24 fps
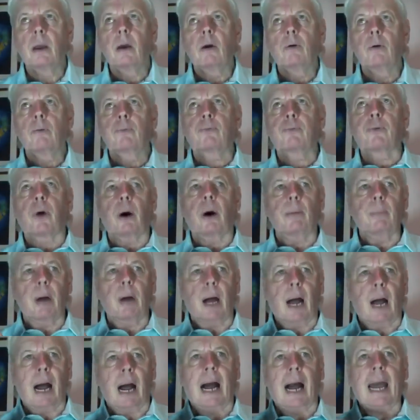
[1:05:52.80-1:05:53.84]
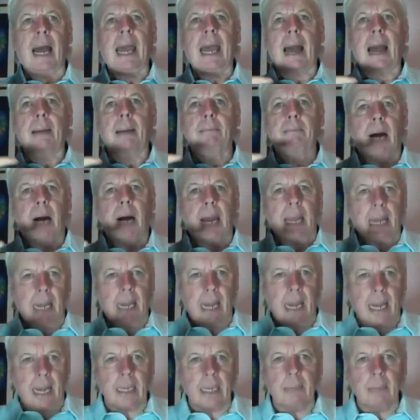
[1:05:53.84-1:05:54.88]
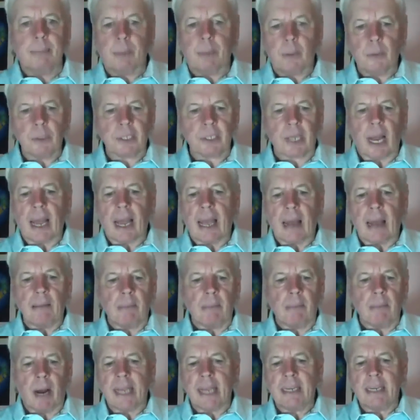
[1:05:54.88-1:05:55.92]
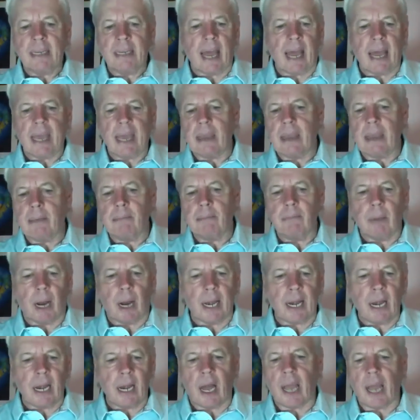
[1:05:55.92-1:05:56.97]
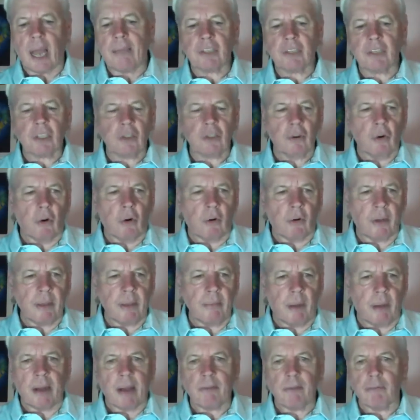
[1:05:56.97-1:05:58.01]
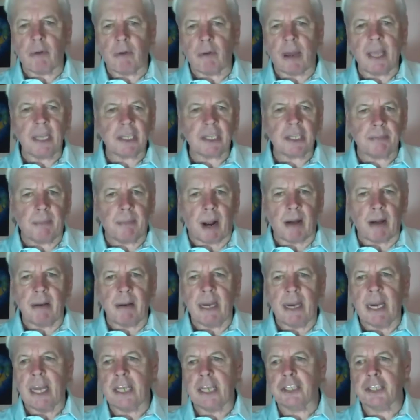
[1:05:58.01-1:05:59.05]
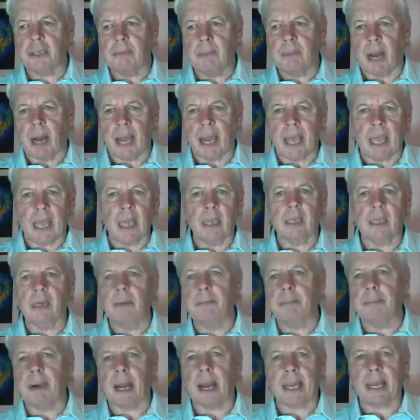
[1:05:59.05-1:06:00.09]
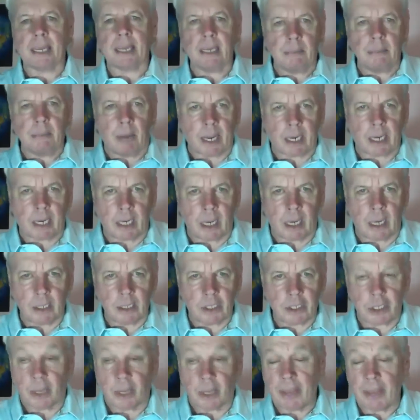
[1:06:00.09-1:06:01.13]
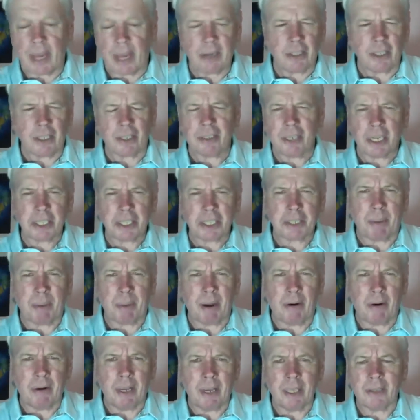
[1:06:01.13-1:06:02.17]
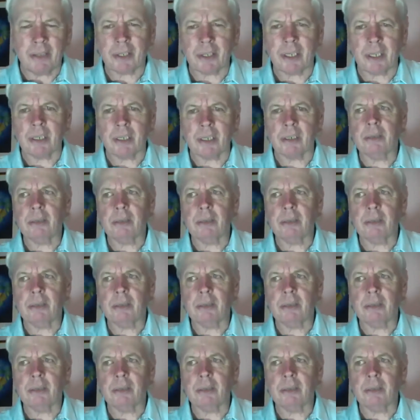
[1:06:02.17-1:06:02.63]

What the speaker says: from I am my labels, I am my name, my life story, my race, my religion, my income bracket, my culture, they're just experiences,